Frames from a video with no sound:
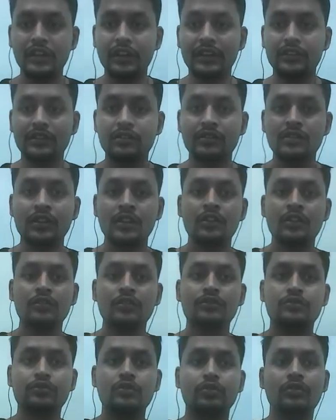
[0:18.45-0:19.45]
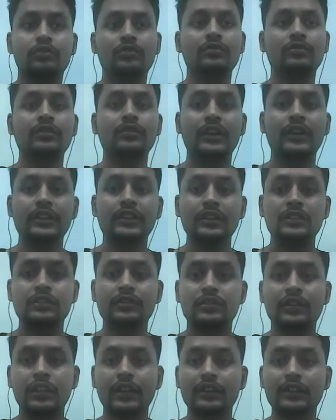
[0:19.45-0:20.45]
right? So it
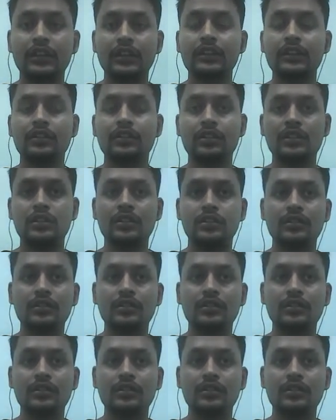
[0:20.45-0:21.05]
is like that.